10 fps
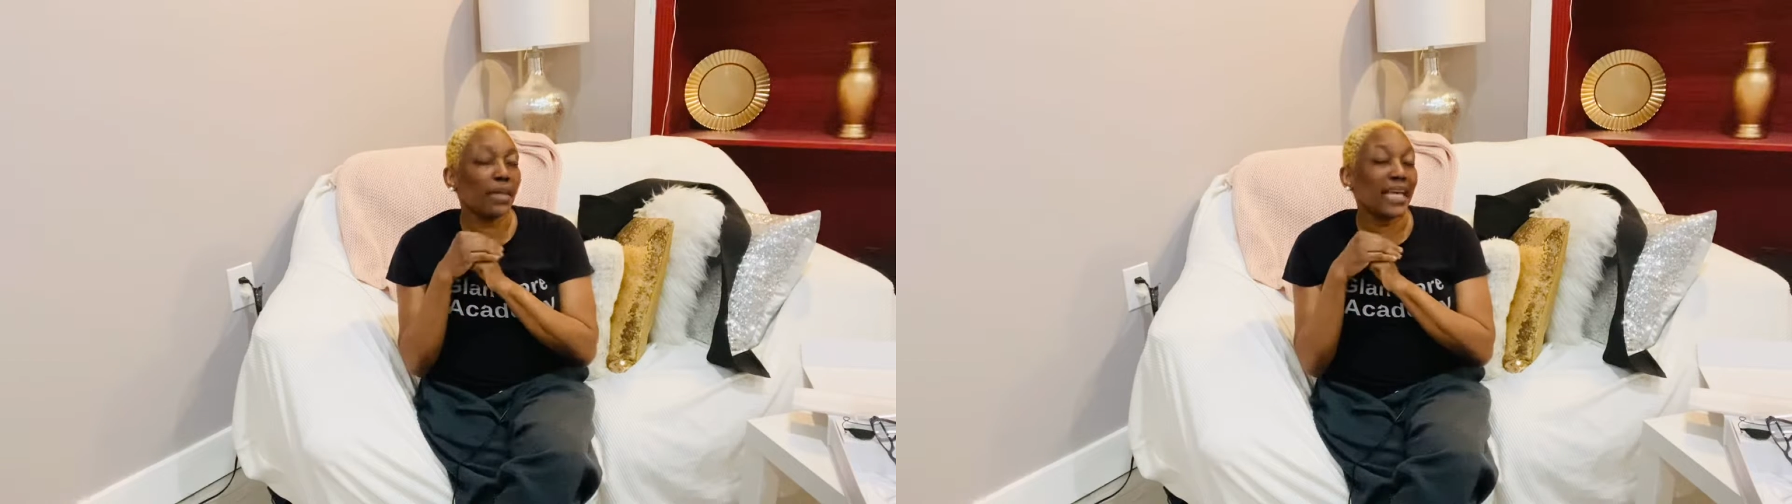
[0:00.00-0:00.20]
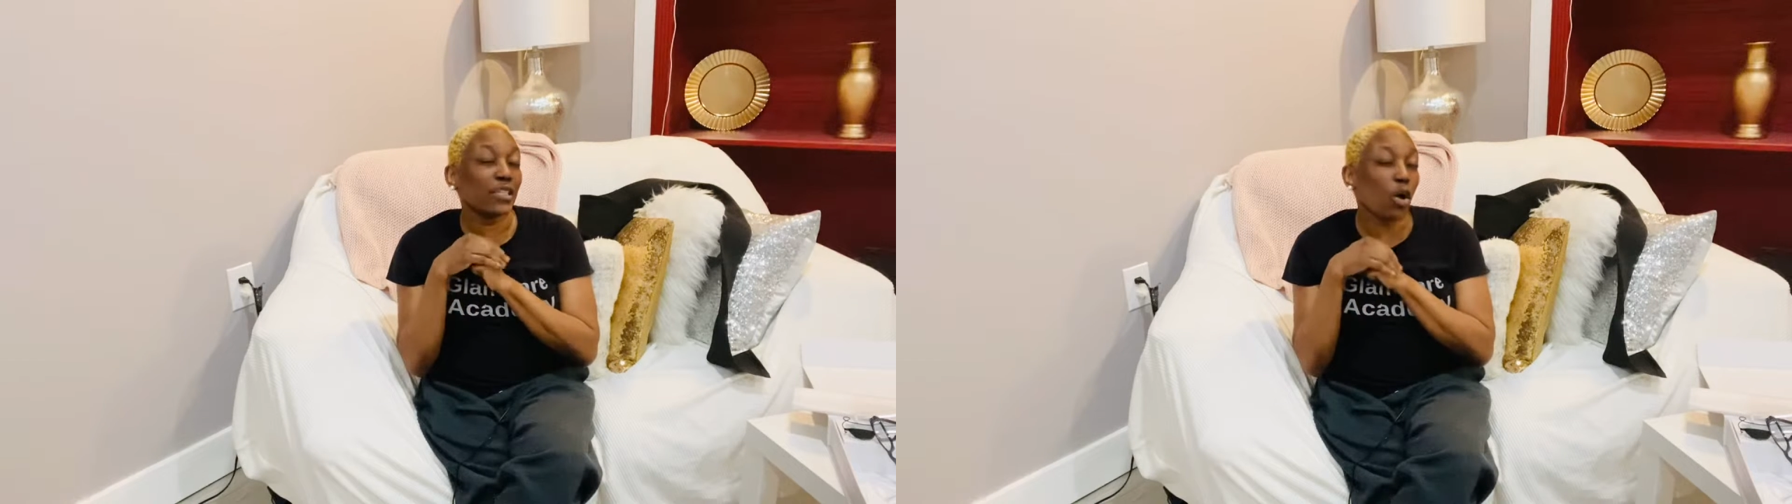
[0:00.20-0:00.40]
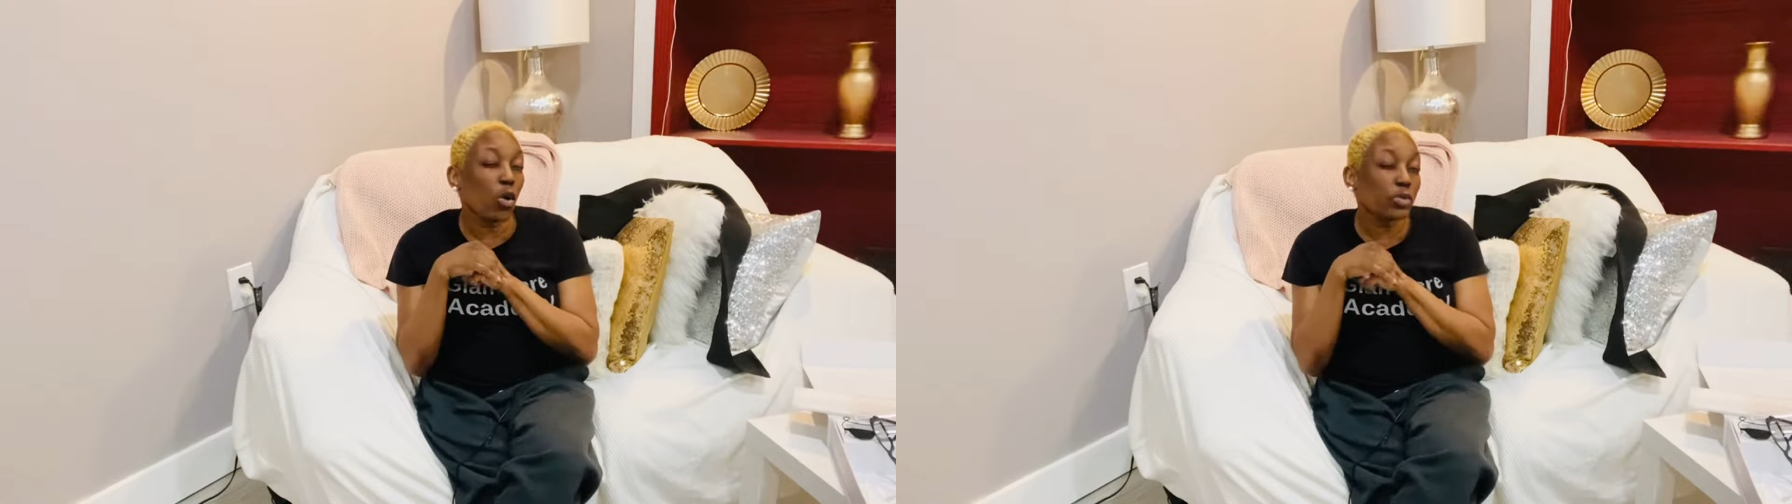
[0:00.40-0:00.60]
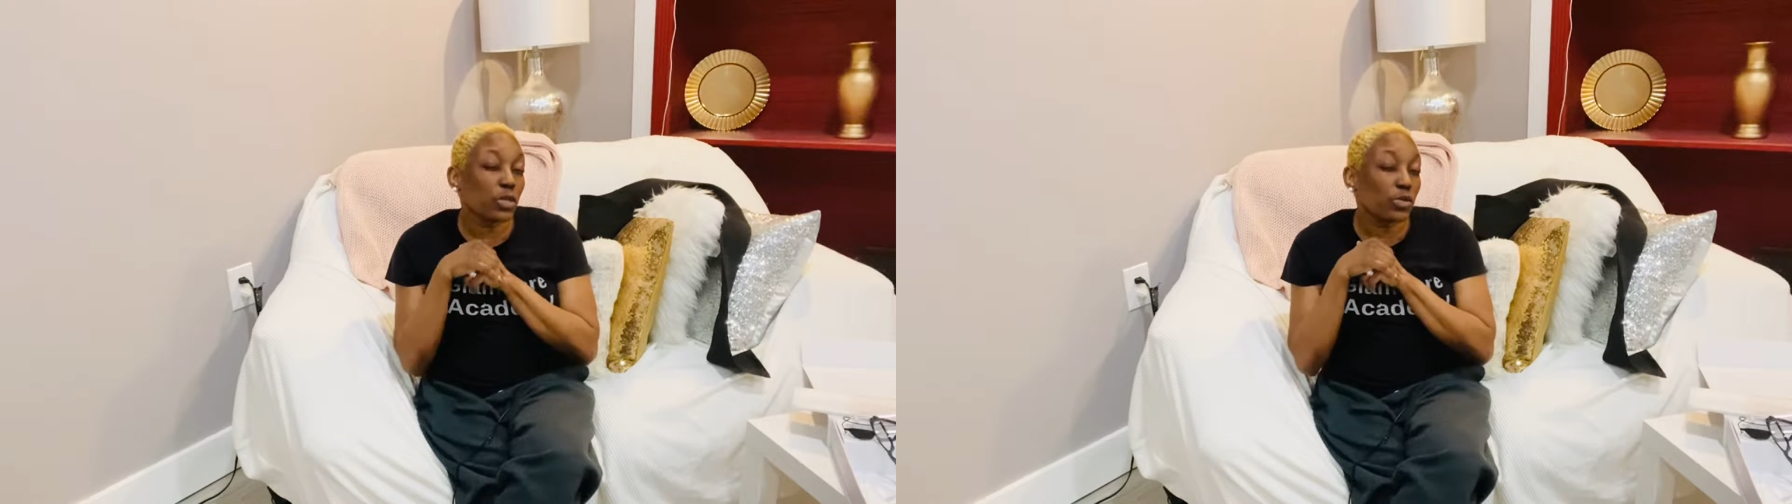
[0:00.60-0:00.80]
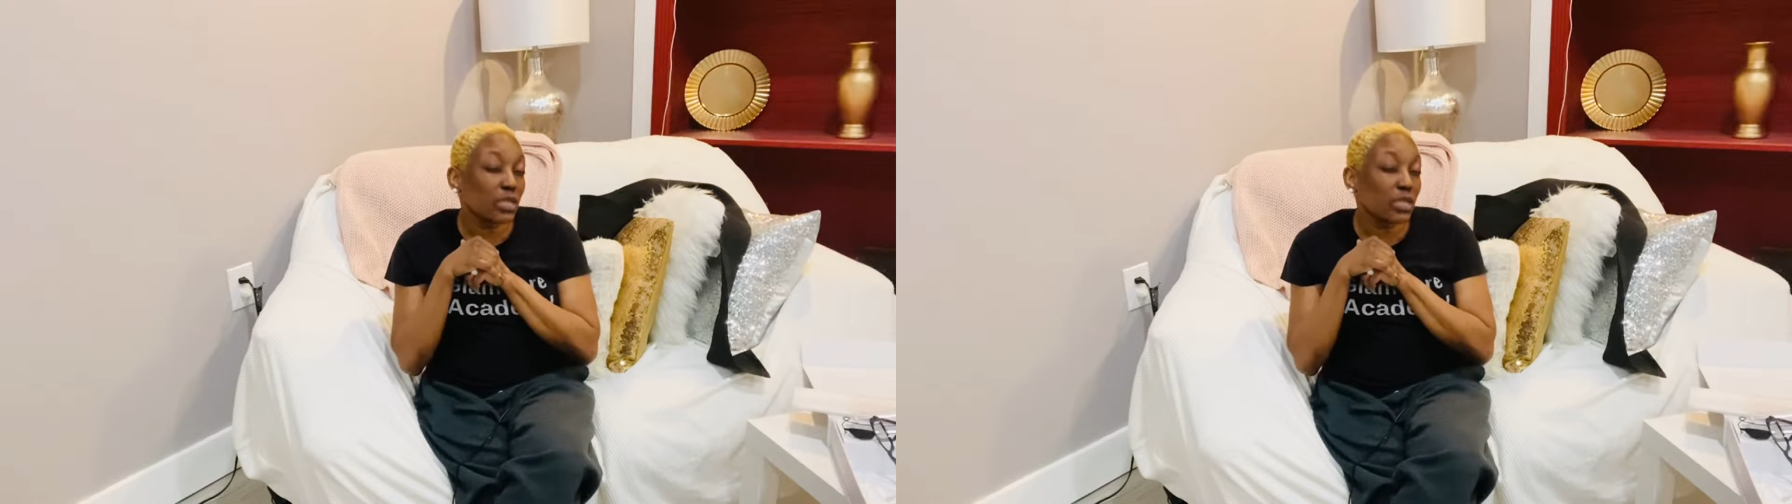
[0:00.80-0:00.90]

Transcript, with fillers: It also